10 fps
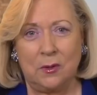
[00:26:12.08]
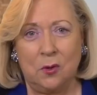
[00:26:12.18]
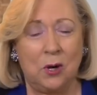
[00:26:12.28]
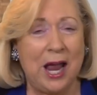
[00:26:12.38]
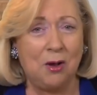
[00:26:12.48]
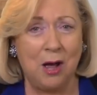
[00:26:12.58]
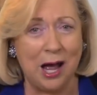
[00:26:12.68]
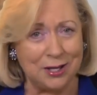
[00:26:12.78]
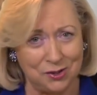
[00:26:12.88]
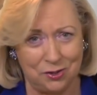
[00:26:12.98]
or how
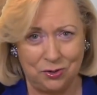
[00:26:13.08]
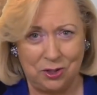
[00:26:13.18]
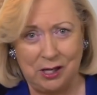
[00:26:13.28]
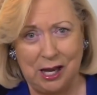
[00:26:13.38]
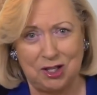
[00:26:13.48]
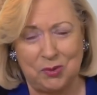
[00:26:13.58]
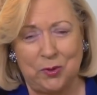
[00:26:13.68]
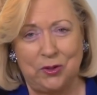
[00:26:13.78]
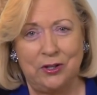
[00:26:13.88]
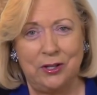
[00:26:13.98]
hostile to the
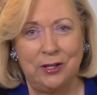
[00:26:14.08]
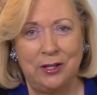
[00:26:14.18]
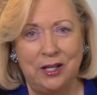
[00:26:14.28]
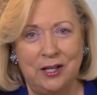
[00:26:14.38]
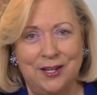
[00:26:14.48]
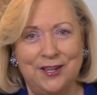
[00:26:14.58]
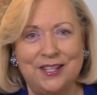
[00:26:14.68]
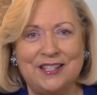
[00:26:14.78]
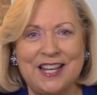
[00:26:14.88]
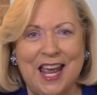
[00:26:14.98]
gospel,
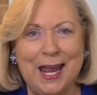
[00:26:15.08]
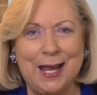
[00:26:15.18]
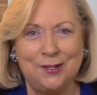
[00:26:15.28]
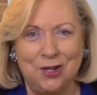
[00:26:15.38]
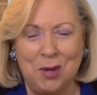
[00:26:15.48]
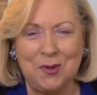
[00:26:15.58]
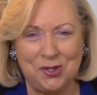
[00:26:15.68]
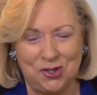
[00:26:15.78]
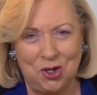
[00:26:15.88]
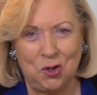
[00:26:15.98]
the day is coming
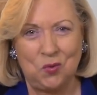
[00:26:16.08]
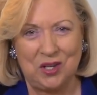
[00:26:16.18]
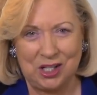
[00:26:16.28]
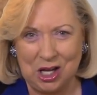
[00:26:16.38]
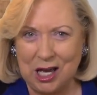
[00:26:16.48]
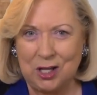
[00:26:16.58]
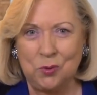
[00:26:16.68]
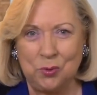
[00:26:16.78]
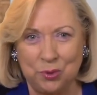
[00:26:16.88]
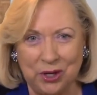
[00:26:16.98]
soon when God
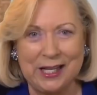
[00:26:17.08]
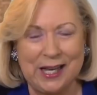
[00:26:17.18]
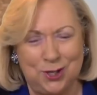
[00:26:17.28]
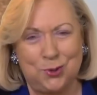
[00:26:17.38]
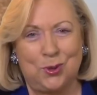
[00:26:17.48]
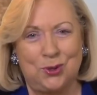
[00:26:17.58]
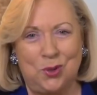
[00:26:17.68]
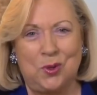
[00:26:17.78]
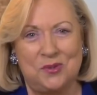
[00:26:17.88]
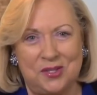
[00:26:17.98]
will bring Israel
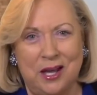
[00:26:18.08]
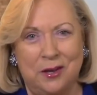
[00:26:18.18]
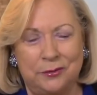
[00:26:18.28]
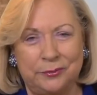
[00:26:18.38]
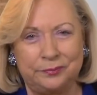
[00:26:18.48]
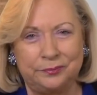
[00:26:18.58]
to himself.